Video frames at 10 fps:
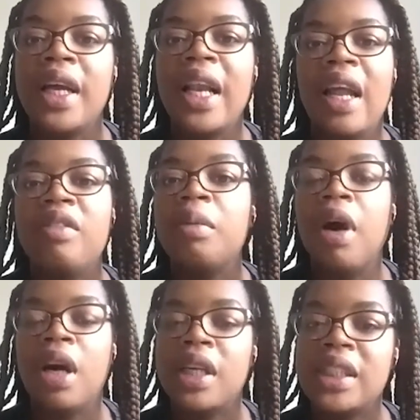clever
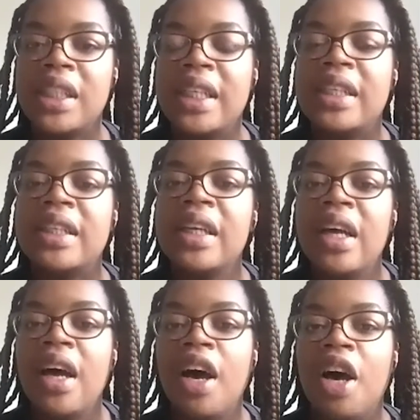marketing
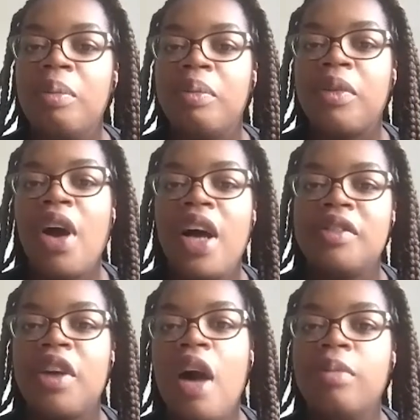kind
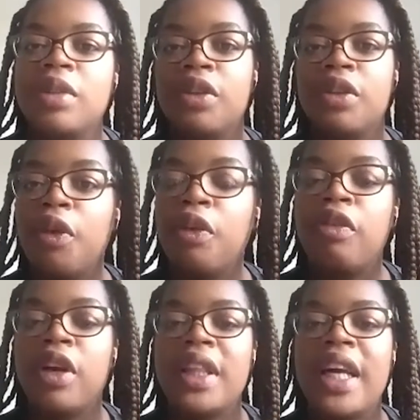of comes to the
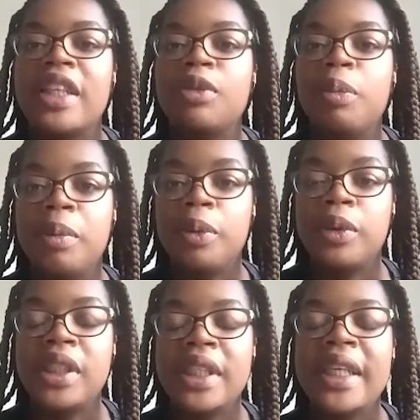forefront, and that's what people
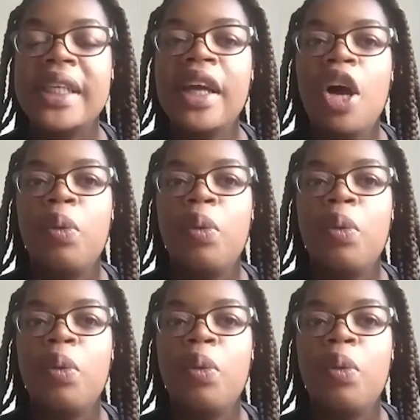see.